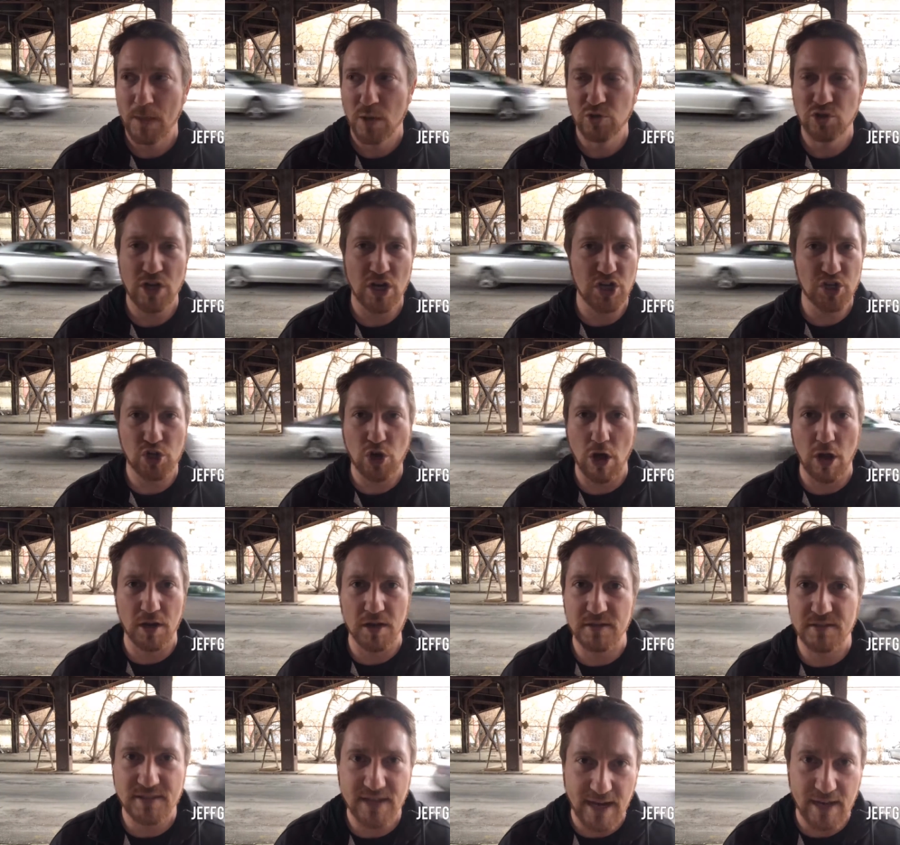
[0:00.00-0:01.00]
So I just called
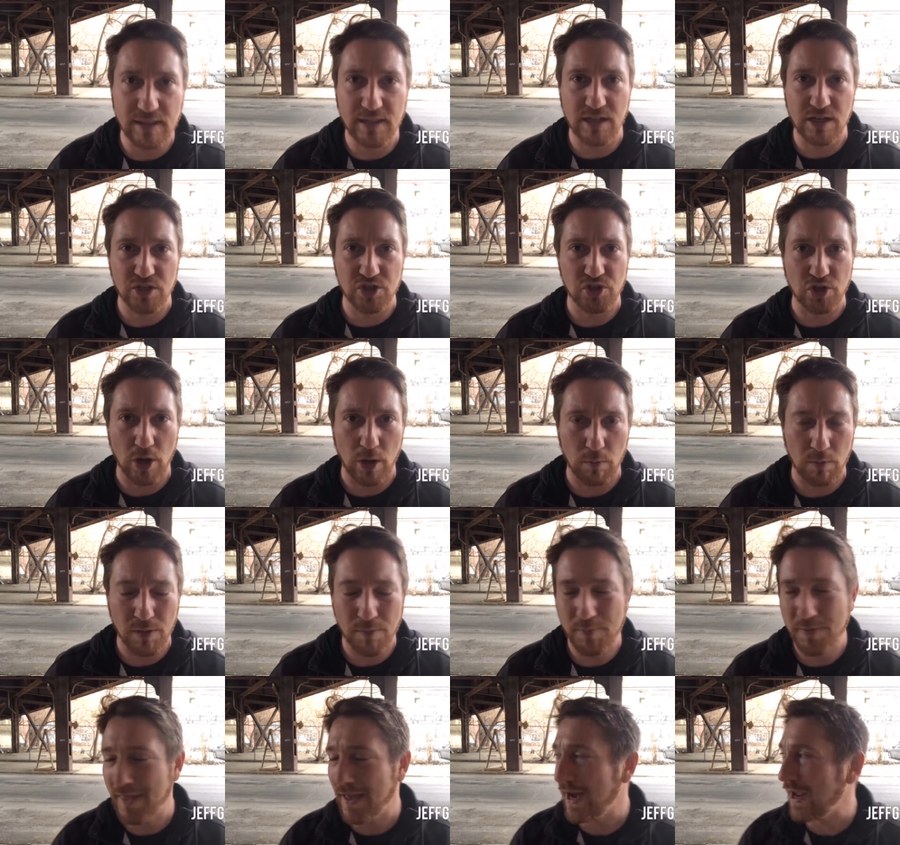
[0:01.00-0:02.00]
it Daily to start with.
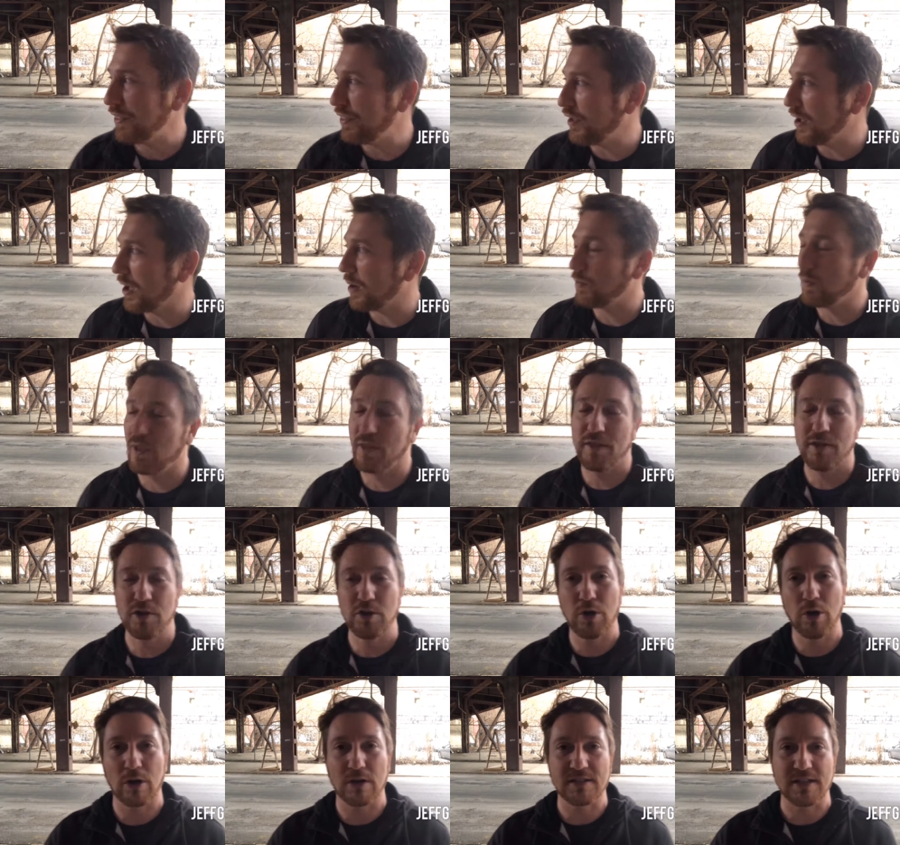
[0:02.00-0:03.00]
But then I thought, well, the
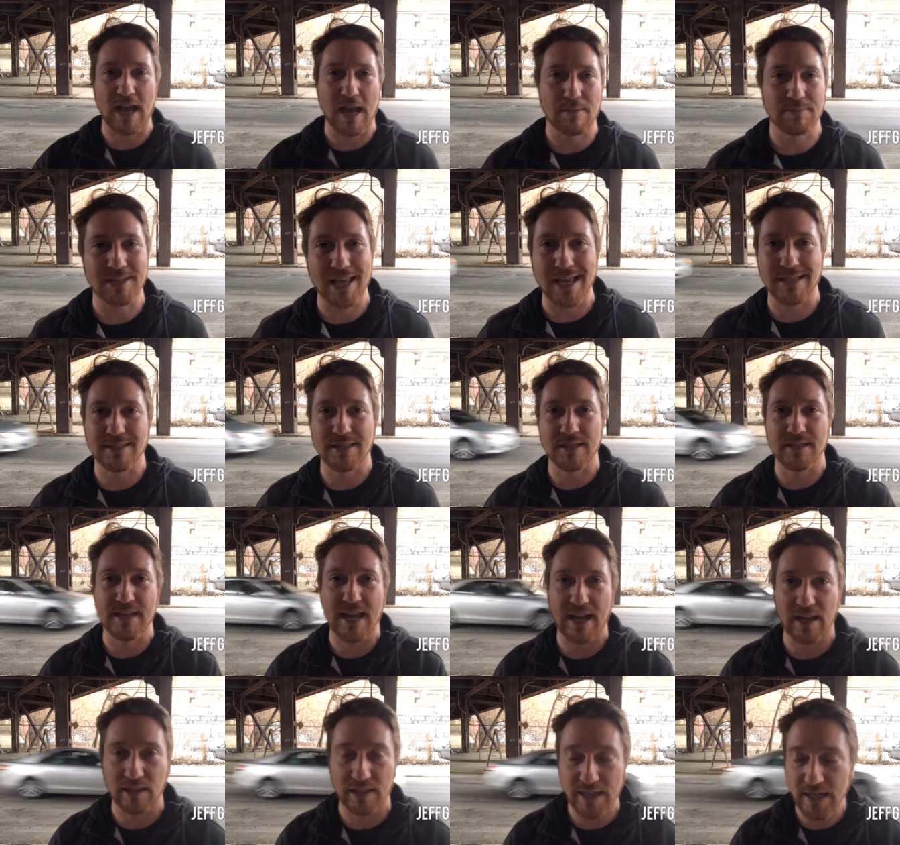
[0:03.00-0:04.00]
New York Times has The
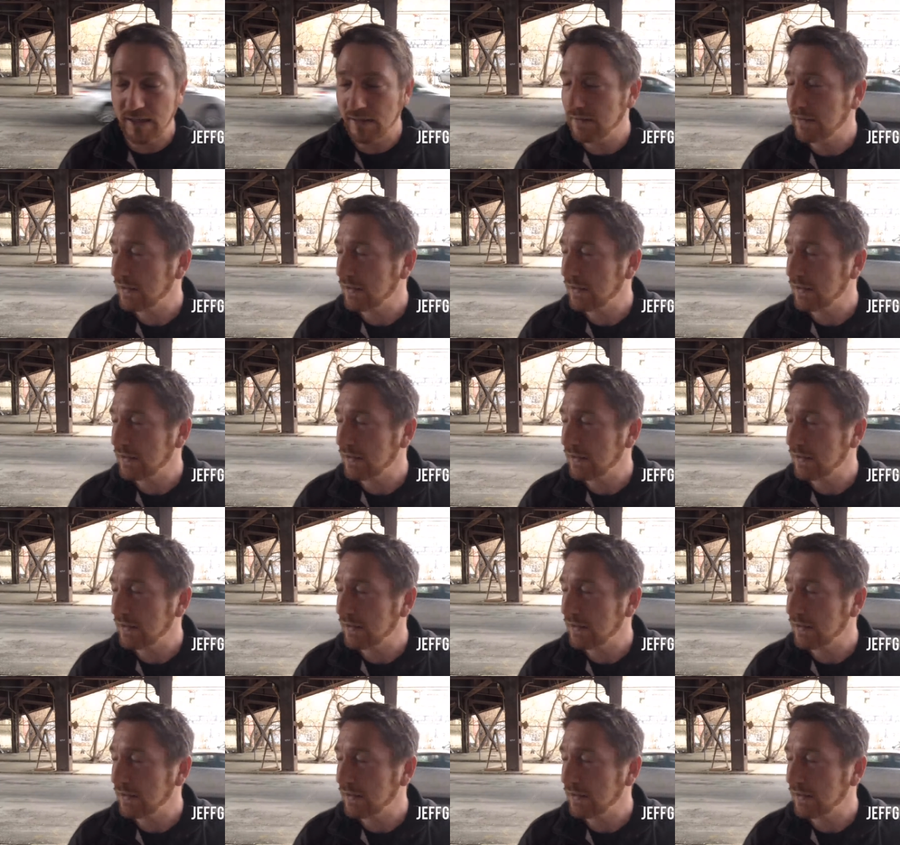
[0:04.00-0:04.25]
Daily.